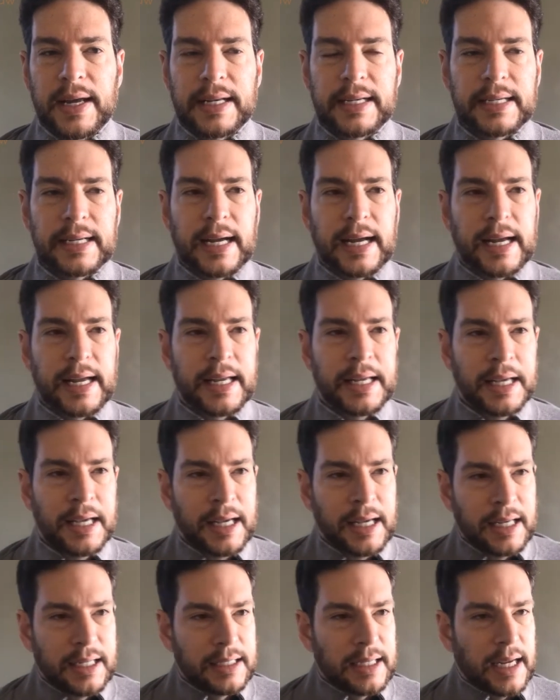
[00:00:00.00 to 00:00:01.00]
And
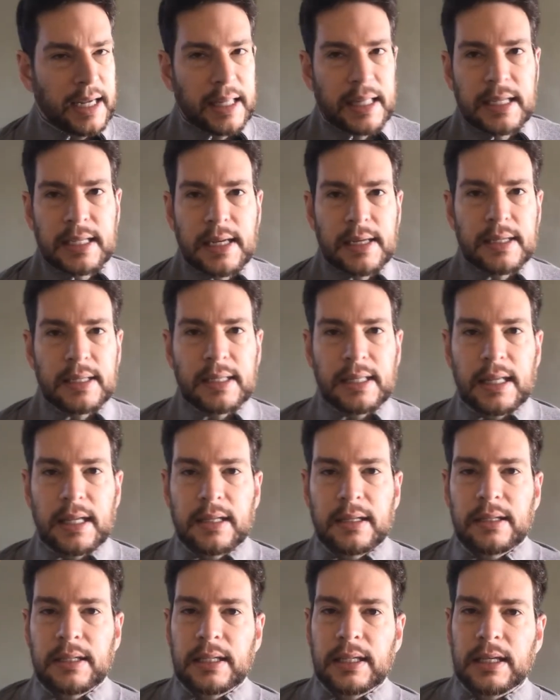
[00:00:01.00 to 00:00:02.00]
tell you,
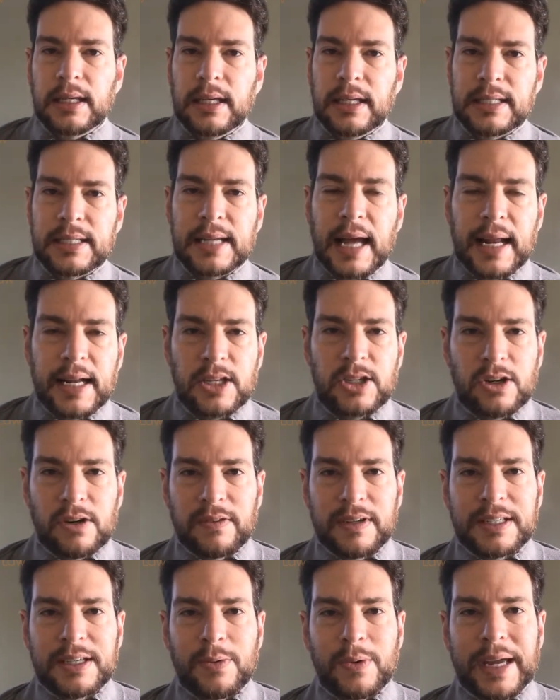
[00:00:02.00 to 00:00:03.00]
it's not a
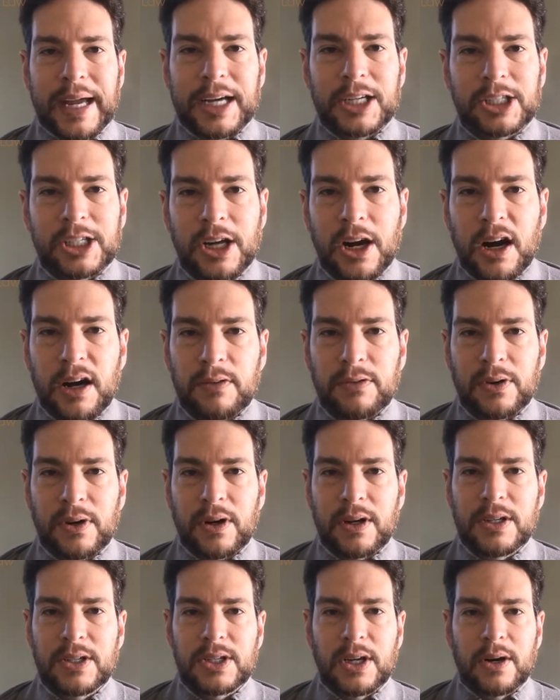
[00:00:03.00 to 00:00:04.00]
service that we actually
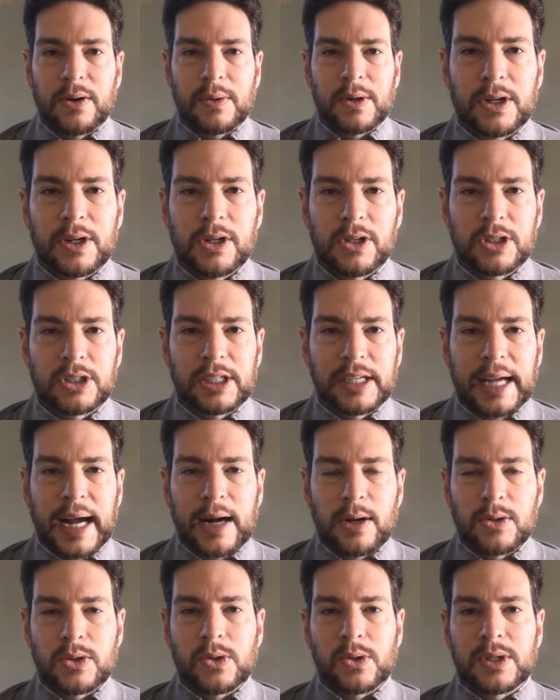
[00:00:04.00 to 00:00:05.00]
offer, so usually
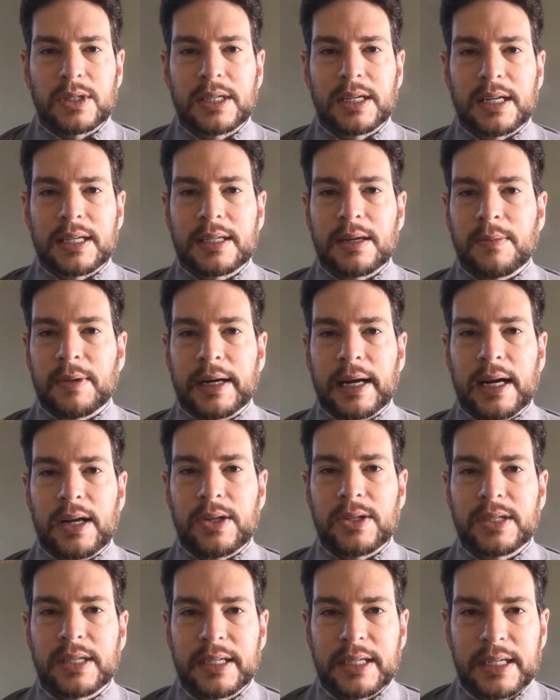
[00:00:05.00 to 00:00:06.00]
outsourcing to someone
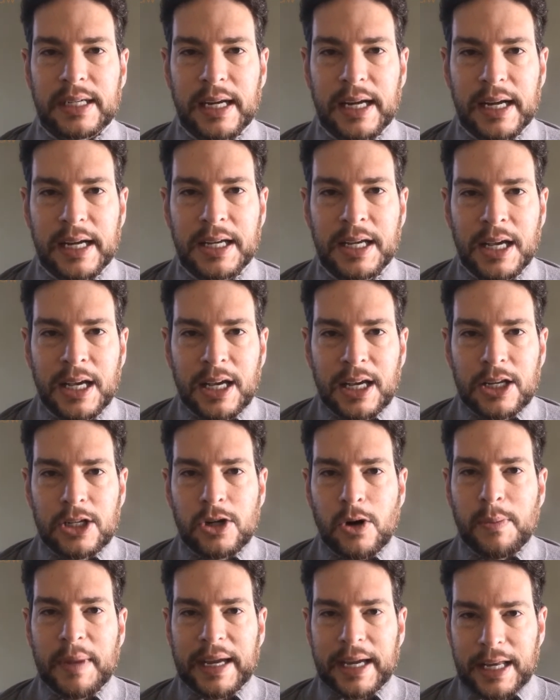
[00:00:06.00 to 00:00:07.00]
else and
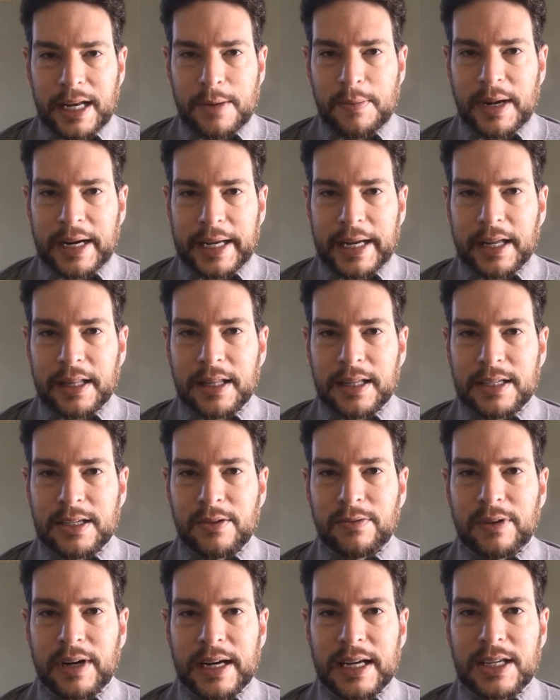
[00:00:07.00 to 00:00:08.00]
don't make any money on this
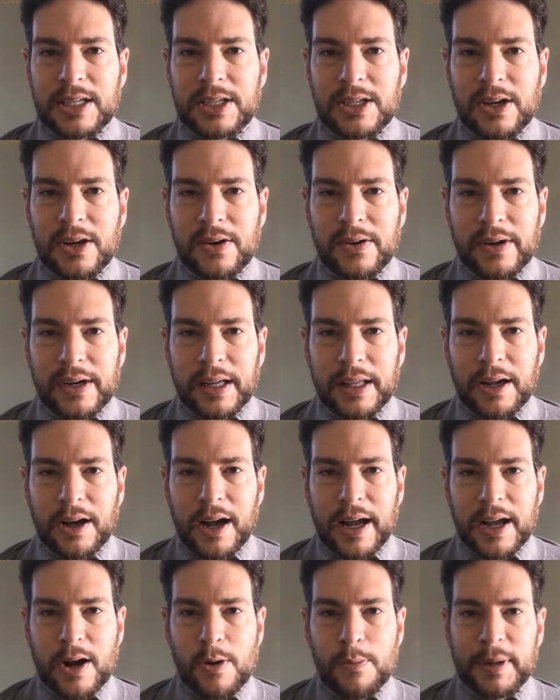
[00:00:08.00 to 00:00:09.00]
advice. So
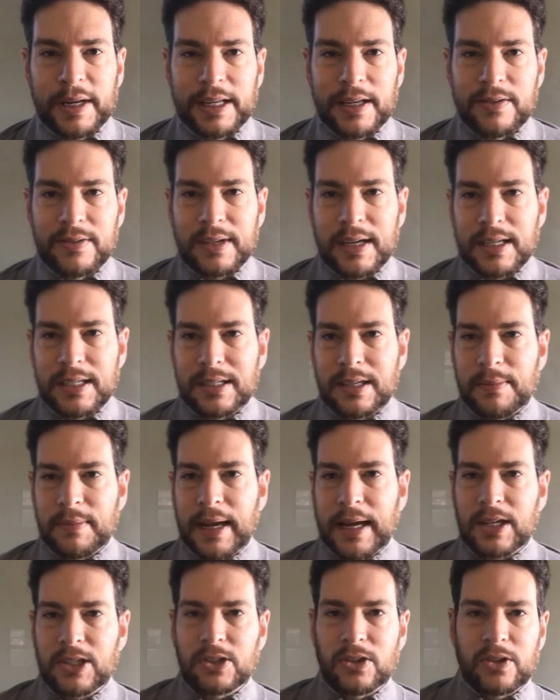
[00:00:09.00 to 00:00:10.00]
I hope it gives us some
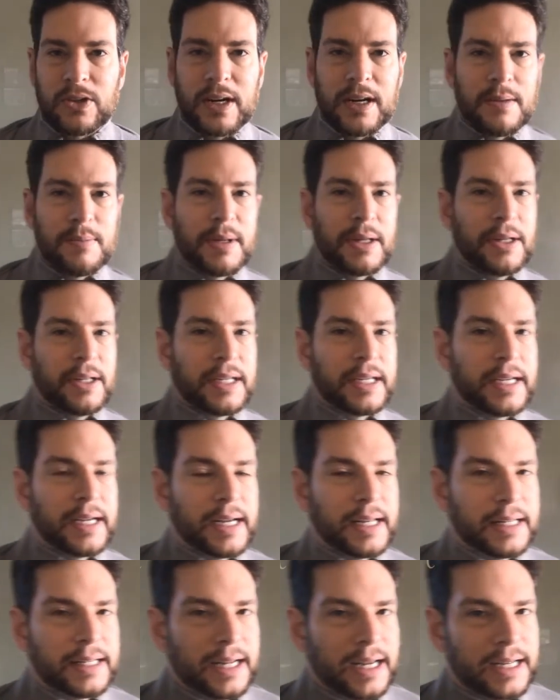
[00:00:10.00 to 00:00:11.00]
extra credibility
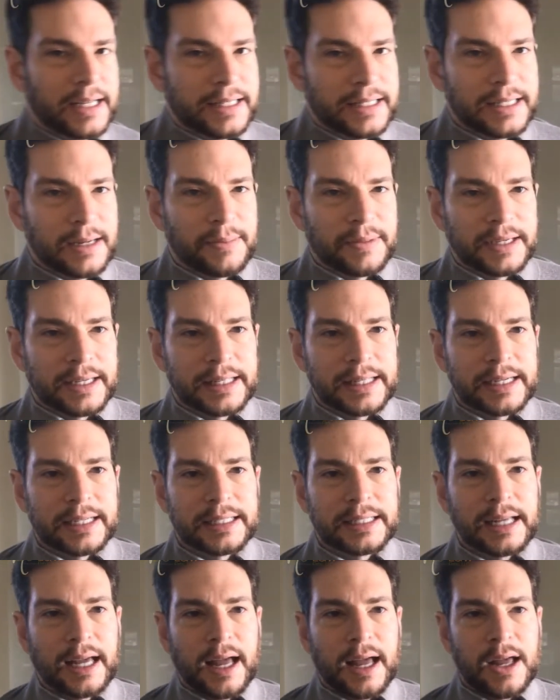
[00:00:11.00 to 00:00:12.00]
on something
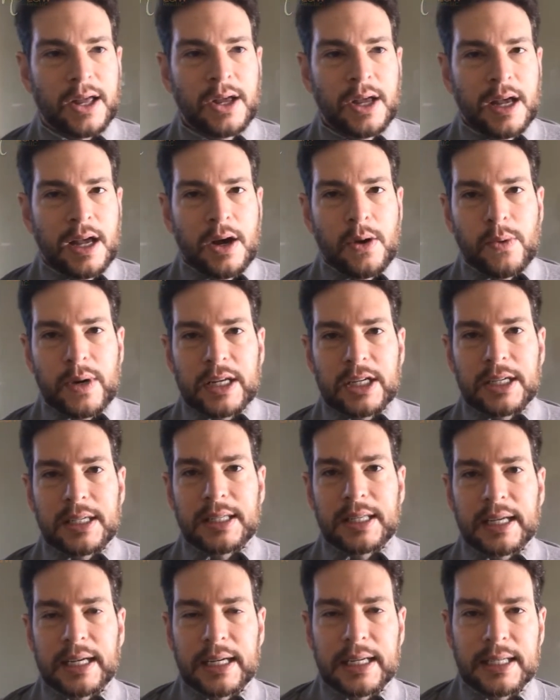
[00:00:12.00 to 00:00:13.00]
that we
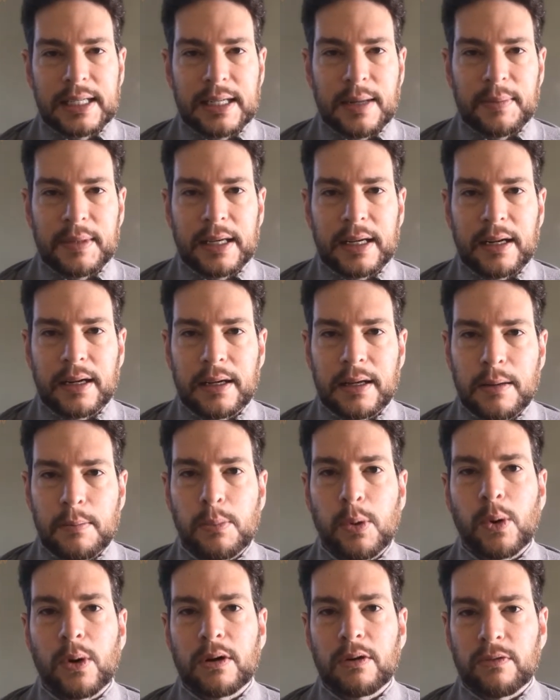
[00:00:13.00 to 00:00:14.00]
just think is something
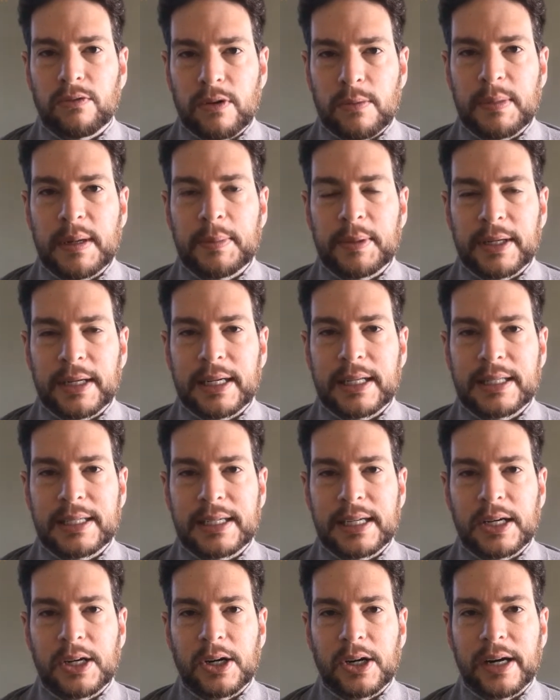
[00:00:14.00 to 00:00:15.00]
important for people to
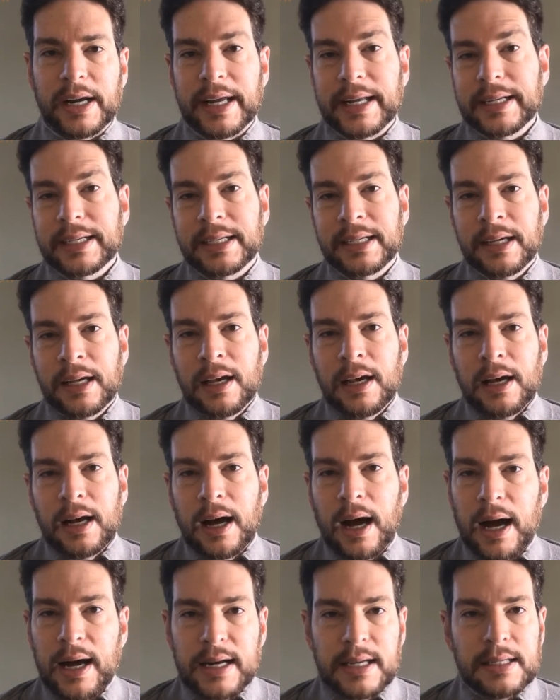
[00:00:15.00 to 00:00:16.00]
consider. And
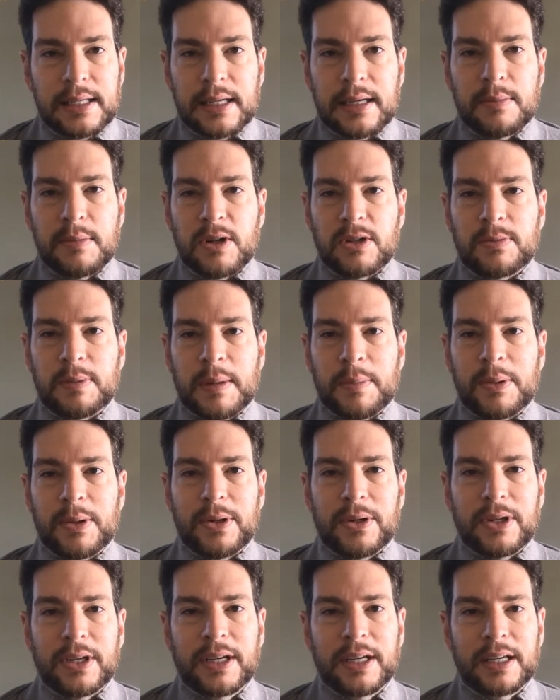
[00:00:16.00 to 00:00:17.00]
honestly, most
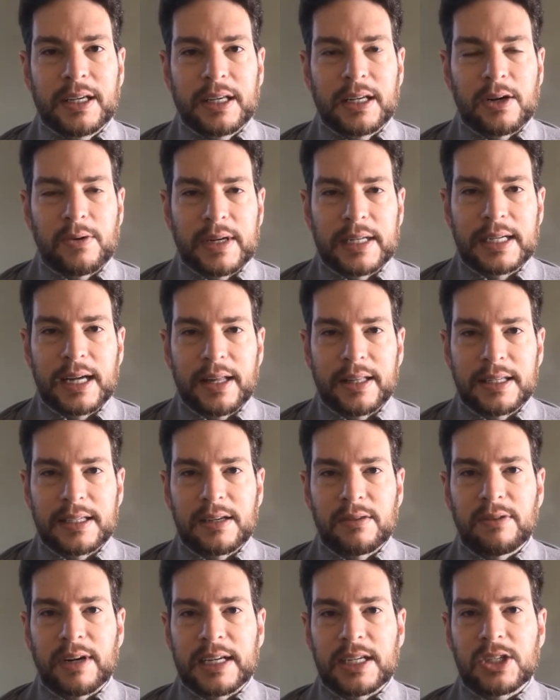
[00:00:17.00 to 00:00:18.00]
people, we tell this
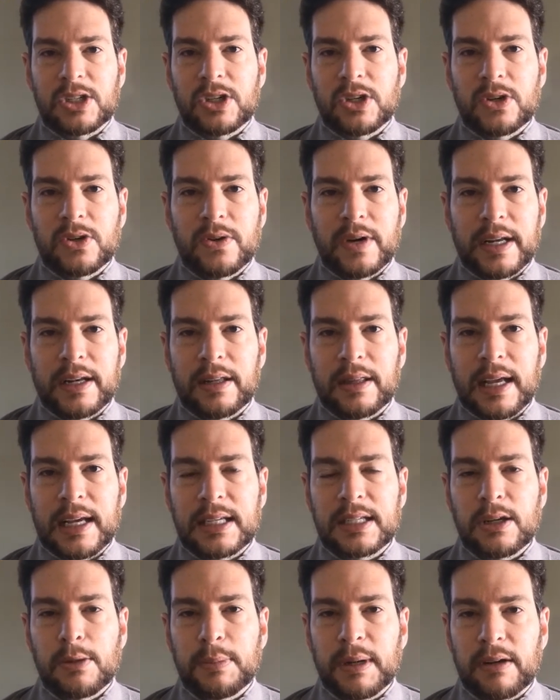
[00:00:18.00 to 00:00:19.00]
advice to, and they
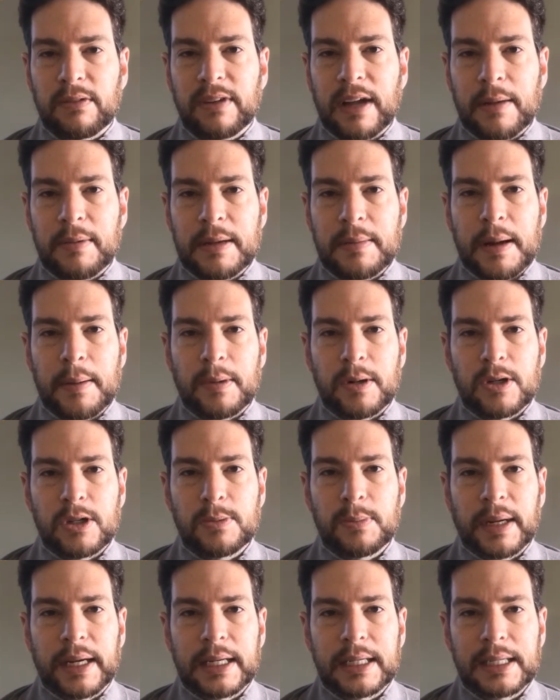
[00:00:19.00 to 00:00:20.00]
still pick family members,
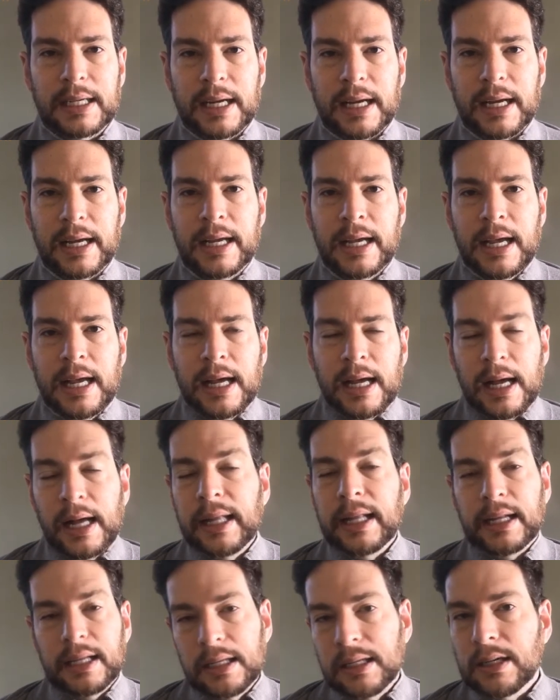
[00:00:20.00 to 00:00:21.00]
but
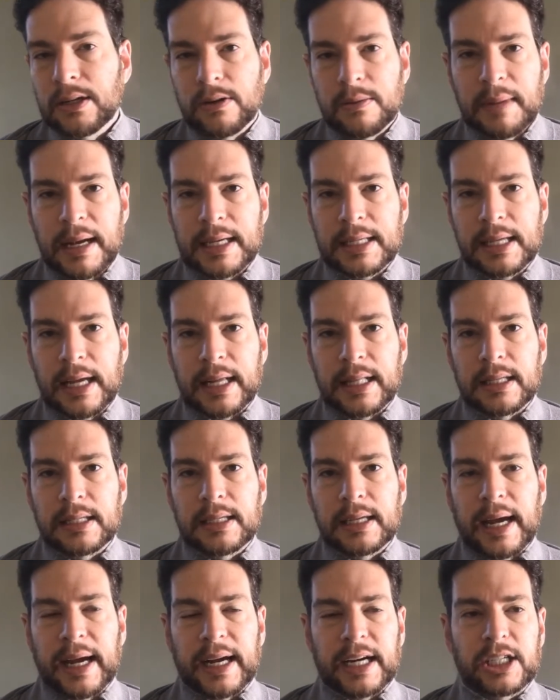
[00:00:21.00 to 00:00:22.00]
it makes
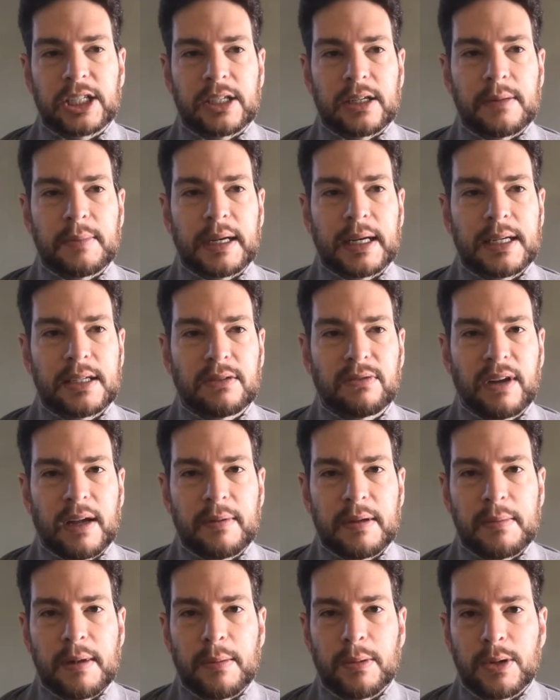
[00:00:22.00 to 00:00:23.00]
sense actually, because
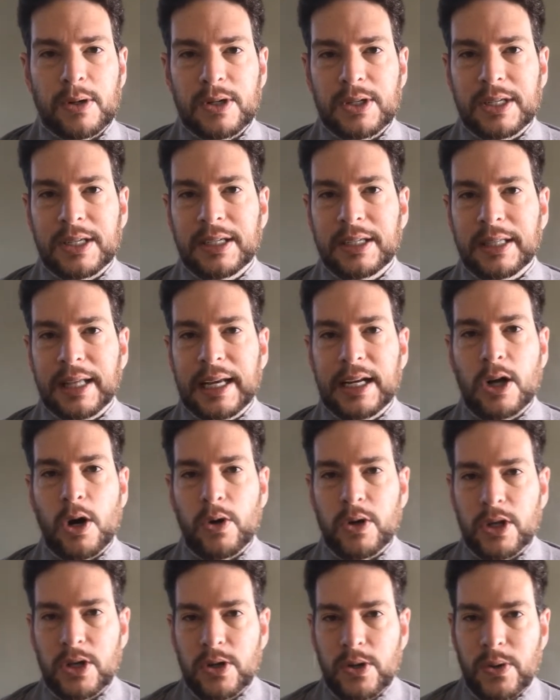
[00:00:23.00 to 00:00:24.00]
family members, they know
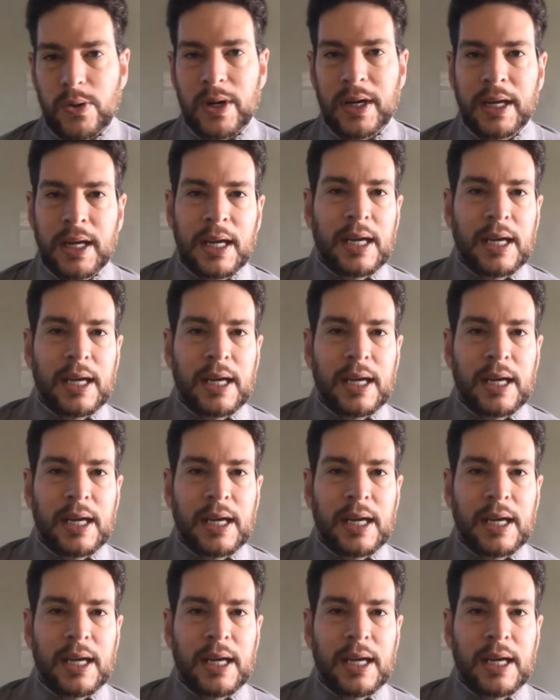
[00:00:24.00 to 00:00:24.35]
you.